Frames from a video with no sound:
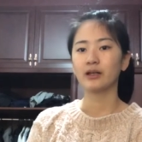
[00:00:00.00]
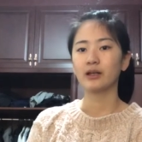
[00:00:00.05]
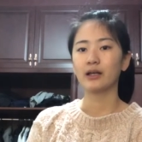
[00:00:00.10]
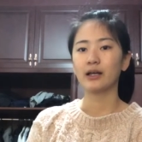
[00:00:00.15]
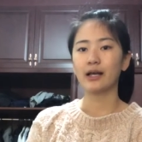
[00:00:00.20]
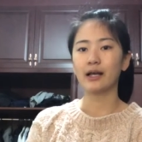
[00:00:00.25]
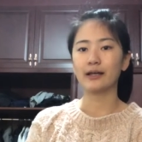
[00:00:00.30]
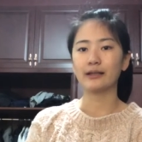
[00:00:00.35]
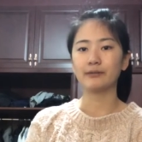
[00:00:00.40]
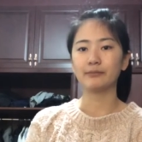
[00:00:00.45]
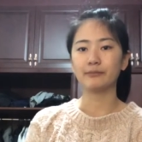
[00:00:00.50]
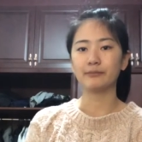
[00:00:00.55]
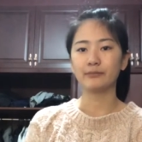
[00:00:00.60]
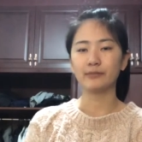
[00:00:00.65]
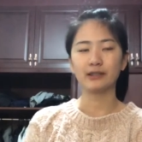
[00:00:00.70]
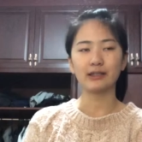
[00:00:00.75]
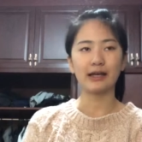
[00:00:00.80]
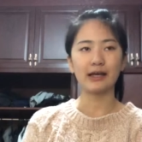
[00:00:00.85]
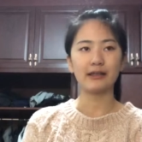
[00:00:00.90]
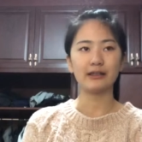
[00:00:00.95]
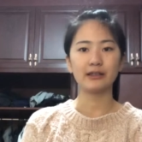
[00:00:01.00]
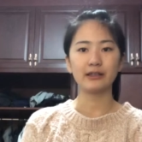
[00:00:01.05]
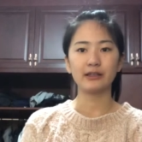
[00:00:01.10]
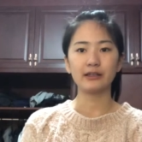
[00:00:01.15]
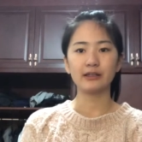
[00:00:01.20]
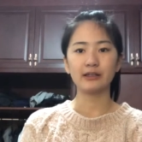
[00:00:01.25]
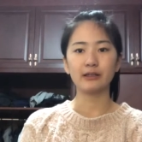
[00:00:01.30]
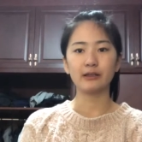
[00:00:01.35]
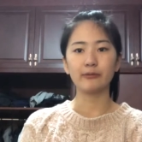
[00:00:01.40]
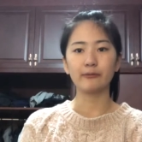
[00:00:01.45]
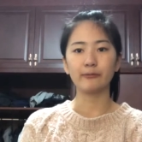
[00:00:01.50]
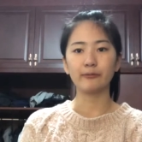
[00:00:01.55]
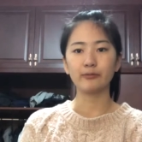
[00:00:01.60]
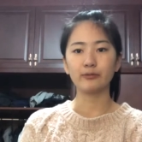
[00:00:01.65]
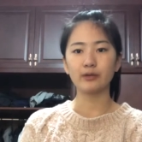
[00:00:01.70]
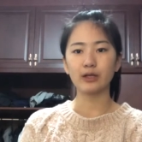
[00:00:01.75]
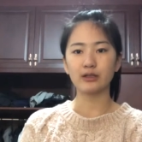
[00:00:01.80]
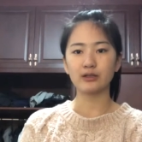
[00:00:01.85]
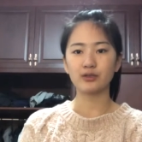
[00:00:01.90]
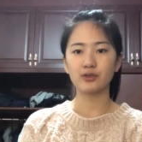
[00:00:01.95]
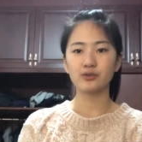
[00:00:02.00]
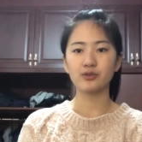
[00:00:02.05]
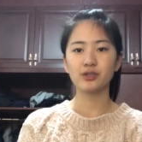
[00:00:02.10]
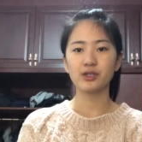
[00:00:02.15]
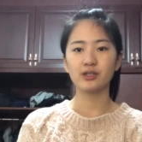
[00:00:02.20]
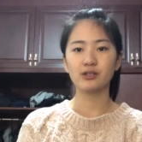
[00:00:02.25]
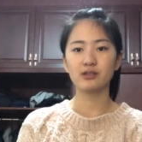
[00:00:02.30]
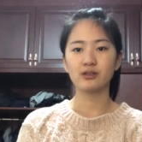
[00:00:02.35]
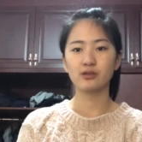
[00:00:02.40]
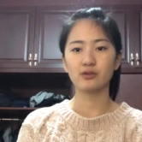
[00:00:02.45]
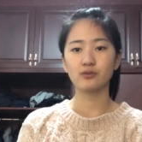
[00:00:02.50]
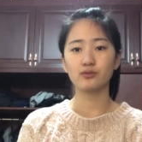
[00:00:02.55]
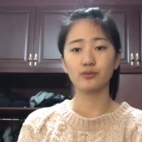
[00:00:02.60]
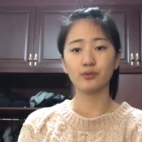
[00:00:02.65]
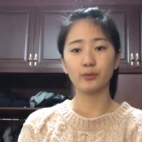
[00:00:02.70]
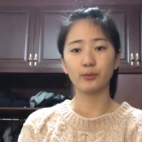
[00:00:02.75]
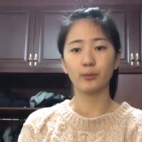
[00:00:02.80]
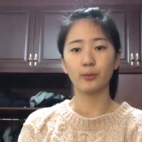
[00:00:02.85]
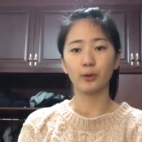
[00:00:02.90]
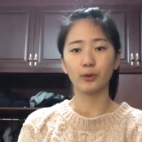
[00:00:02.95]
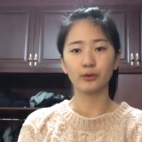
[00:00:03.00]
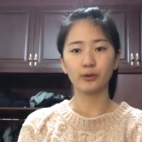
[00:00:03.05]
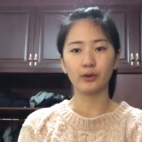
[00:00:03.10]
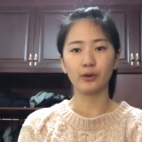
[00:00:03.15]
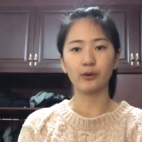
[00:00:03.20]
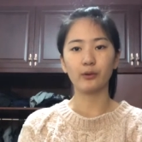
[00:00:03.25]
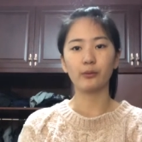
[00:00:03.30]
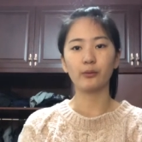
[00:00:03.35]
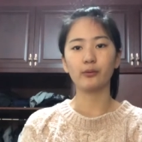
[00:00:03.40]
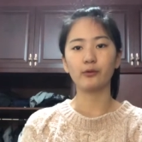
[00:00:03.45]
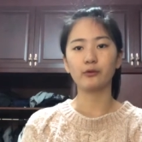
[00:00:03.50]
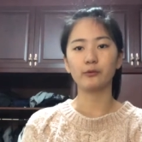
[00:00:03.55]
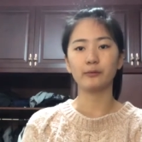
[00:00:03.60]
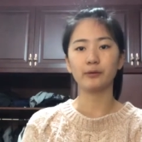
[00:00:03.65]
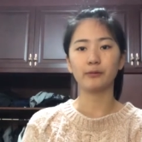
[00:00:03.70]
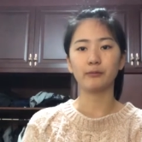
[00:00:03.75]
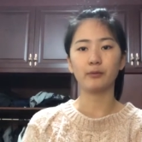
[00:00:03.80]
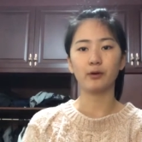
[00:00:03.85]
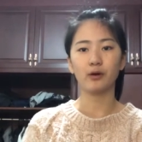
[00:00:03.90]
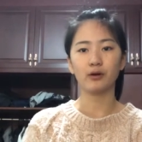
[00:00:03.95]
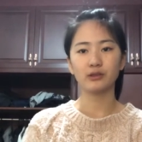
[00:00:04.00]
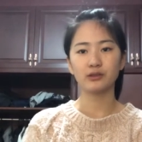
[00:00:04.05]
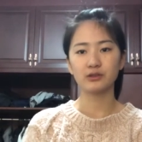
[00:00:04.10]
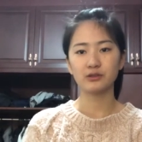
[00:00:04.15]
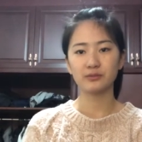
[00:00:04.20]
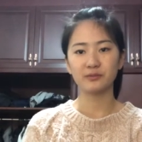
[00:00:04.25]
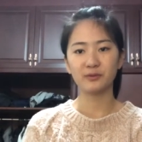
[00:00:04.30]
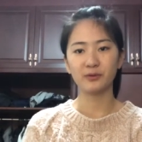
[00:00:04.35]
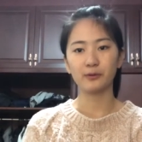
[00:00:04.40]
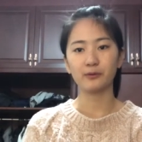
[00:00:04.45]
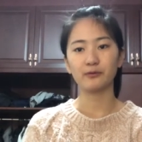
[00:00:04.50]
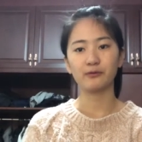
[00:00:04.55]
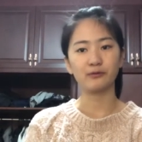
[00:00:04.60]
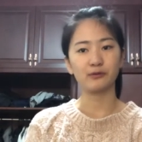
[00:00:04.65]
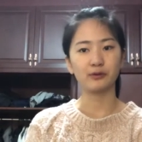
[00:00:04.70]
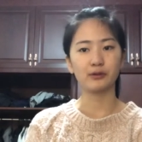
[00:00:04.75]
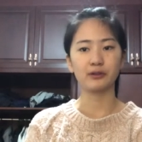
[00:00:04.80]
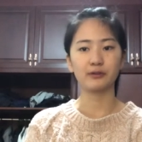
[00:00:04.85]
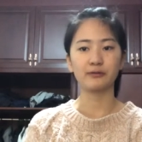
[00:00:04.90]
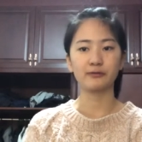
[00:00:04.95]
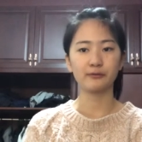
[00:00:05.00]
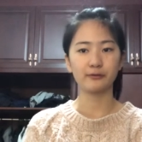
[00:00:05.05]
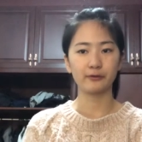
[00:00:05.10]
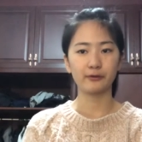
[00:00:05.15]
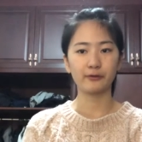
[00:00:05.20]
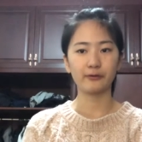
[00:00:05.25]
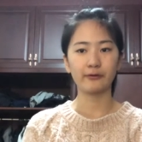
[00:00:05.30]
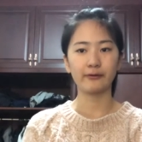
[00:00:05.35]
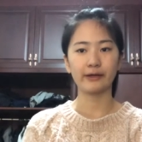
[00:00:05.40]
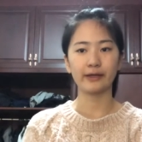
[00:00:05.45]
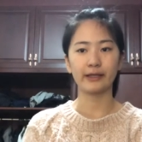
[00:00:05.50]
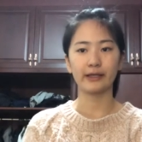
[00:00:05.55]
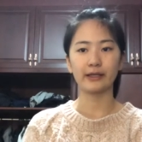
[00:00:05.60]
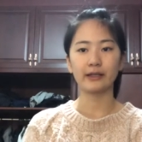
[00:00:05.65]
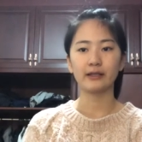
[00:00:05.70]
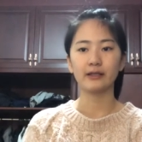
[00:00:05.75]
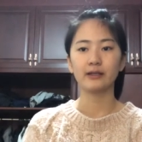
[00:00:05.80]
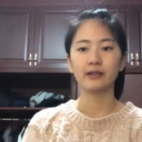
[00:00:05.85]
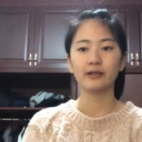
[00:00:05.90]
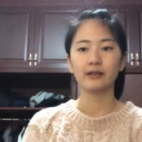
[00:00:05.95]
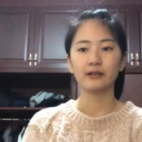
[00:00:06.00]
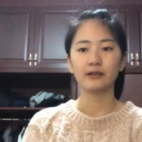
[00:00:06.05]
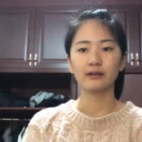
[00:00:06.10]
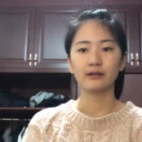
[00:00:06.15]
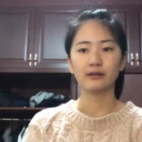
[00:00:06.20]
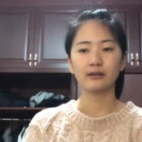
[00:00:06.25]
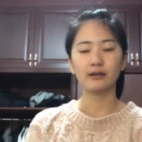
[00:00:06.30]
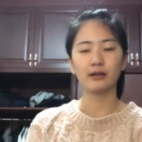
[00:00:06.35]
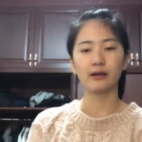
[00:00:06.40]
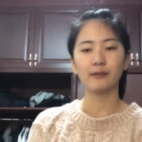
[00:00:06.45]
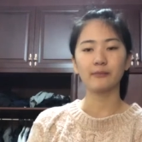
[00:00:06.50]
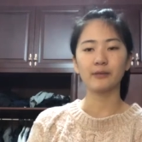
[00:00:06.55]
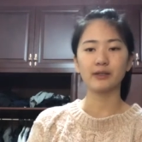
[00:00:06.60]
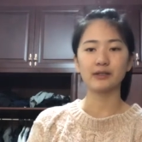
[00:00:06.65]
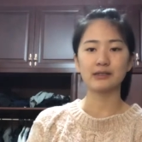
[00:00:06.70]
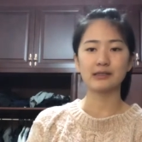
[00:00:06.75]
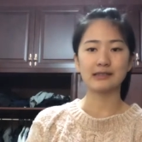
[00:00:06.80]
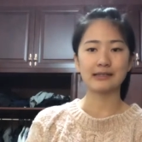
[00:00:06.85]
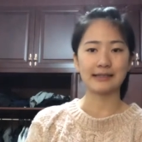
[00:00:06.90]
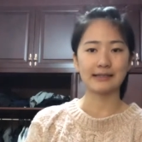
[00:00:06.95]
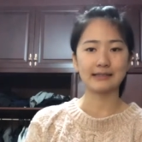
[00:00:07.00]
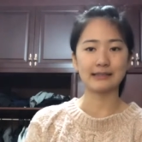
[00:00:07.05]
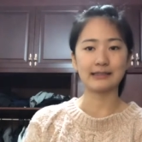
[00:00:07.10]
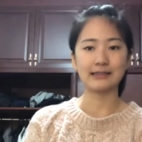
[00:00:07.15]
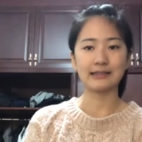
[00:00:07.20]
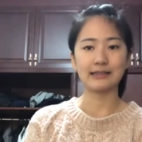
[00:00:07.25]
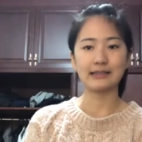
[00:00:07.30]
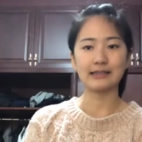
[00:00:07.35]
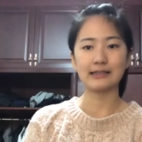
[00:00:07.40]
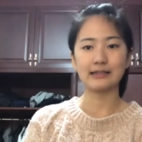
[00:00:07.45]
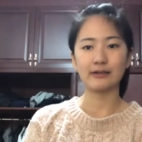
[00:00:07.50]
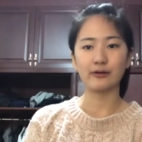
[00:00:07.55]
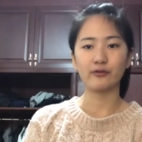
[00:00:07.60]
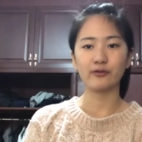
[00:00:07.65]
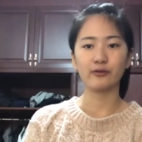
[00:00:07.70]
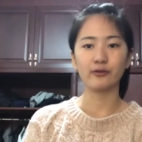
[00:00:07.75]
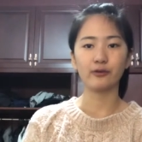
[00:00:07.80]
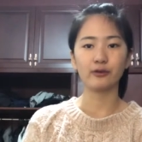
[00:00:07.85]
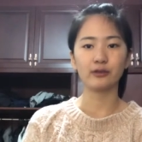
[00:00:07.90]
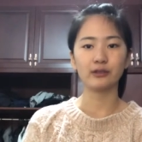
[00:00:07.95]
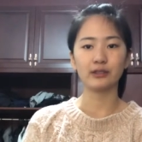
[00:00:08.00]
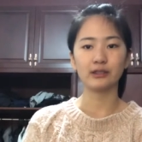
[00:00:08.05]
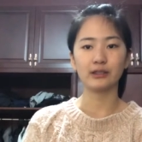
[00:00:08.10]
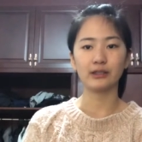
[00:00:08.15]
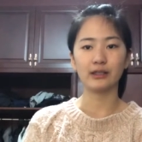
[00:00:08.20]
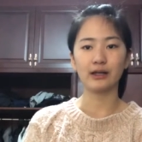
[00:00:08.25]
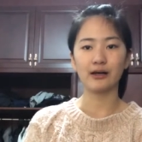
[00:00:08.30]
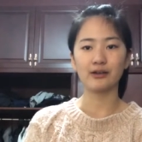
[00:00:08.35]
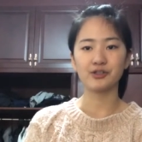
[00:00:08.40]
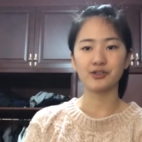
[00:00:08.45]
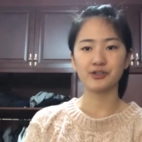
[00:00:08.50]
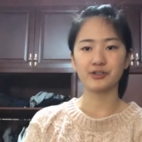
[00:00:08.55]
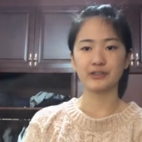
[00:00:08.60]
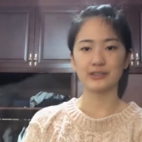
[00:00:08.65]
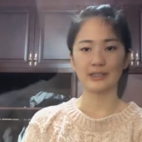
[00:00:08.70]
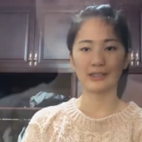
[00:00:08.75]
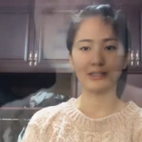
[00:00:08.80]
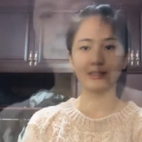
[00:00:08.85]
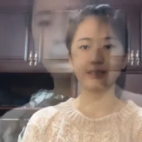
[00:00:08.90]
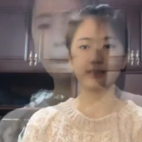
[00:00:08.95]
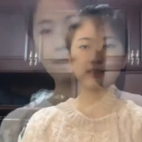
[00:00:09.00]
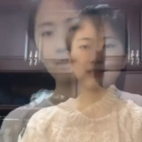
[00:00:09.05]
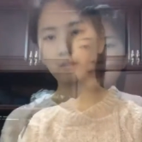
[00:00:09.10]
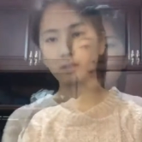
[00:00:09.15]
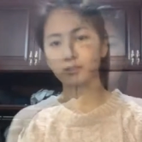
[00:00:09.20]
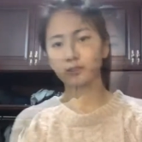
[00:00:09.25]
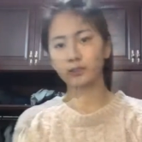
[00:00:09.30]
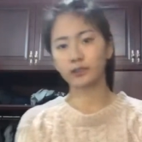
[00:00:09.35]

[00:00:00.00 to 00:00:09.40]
And then the association rule model will be more suitable for the following coming study for the larger data set.